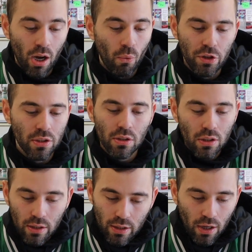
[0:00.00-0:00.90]
Which is
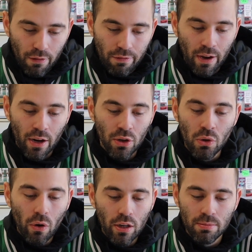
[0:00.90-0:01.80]
clearly not fair,
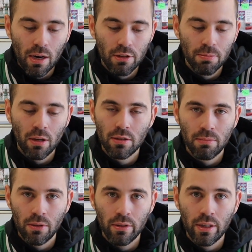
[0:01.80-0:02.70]
nor is my
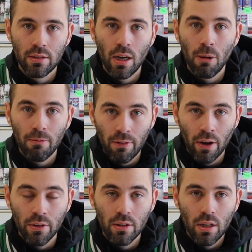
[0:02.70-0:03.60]
responsibility to help
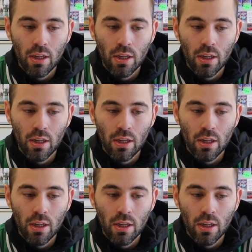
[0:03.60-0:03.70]
fund